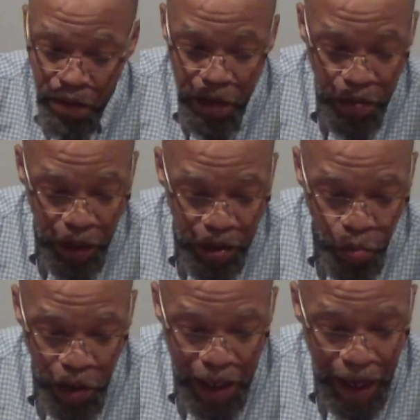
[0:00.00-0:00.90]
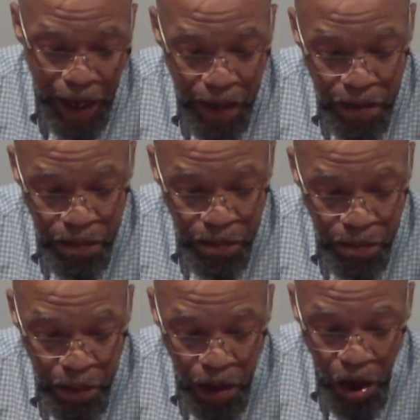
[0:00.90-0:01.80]
as much as we can
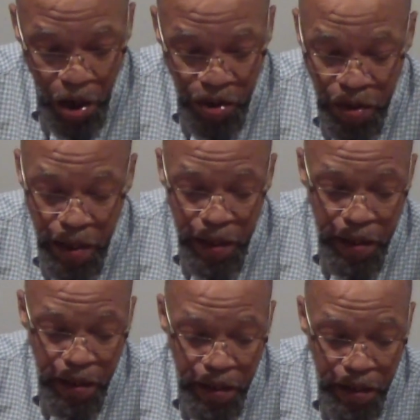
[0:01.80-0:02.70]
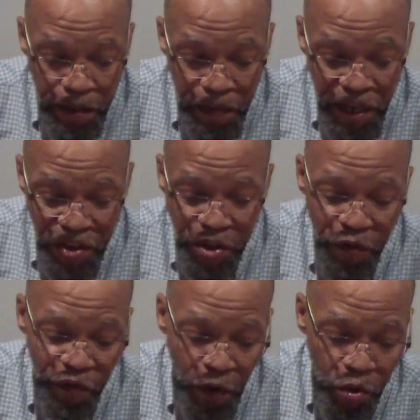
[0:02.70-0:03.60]
because this is
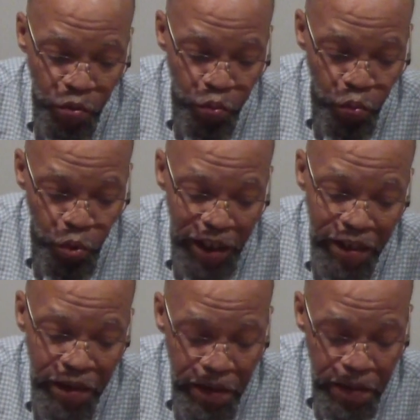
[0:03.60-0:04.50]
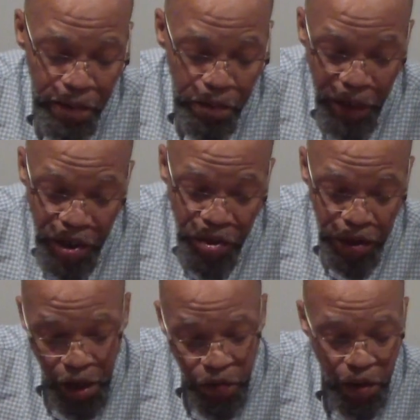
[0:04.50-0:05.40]
the first really
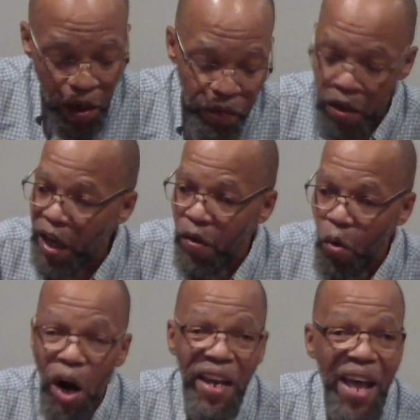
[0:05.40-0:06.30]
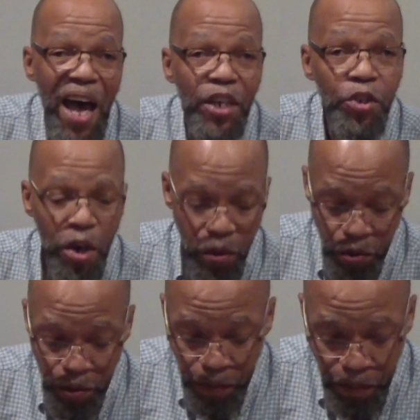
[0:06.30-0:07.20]
mention of, of an organized church.